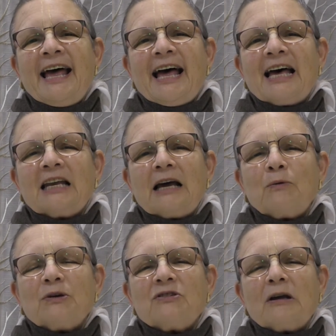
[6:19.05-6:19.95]
and I
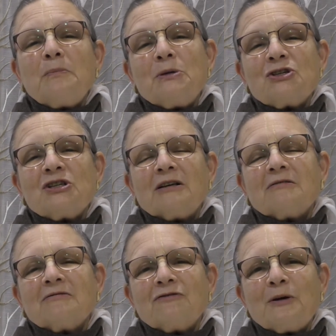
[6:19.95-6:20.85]
was on a
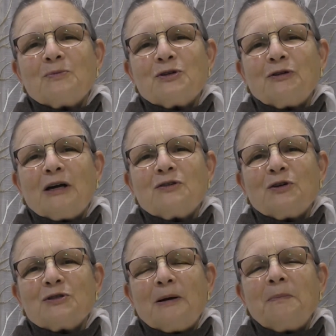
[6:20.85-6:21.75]
mission from
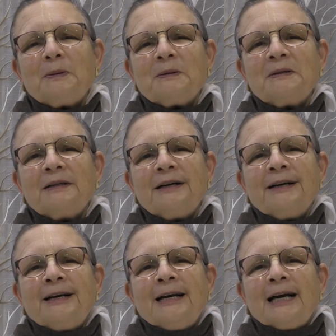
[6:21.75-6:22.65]
Toronto Temple,
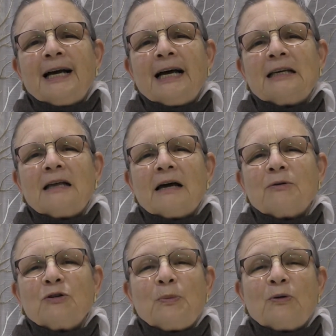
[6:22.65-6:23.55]
and I
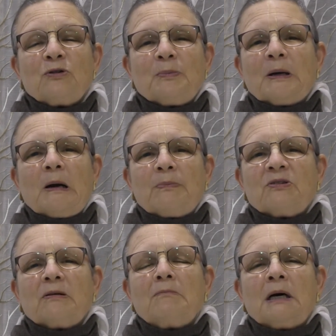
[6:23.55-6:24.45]
was supposed to pick up
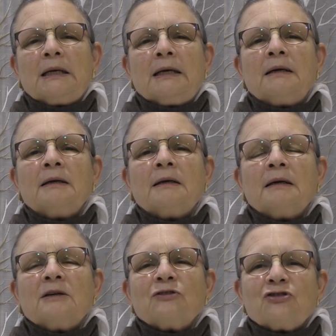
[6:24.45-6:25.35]
some money
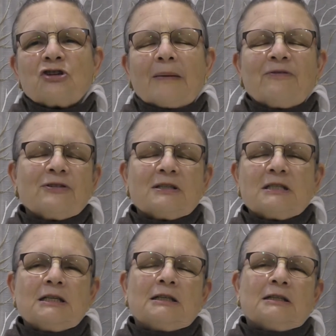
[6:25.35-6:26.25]
to shop for the
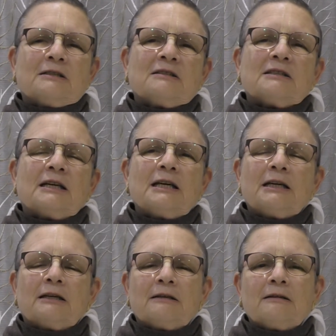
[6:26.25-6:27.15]
deities
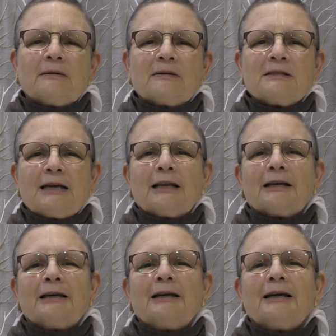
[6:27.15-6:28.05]
in
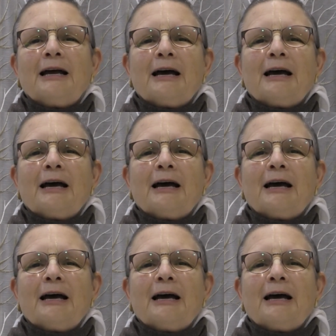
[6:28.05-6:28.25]
Delhi.